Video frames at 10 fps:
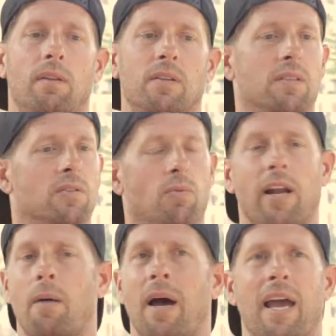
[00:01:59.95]
this is
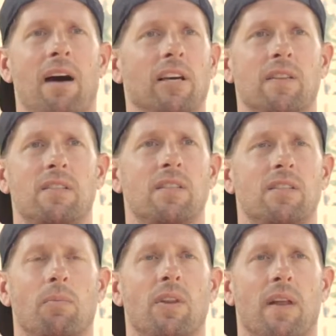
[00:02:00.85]
right up my alley. This is
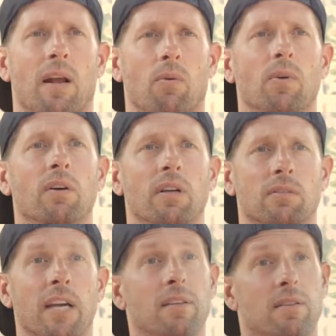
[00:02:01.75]
something that I really
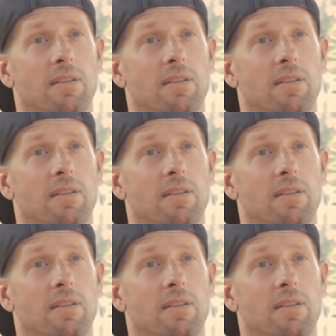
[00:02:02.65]
like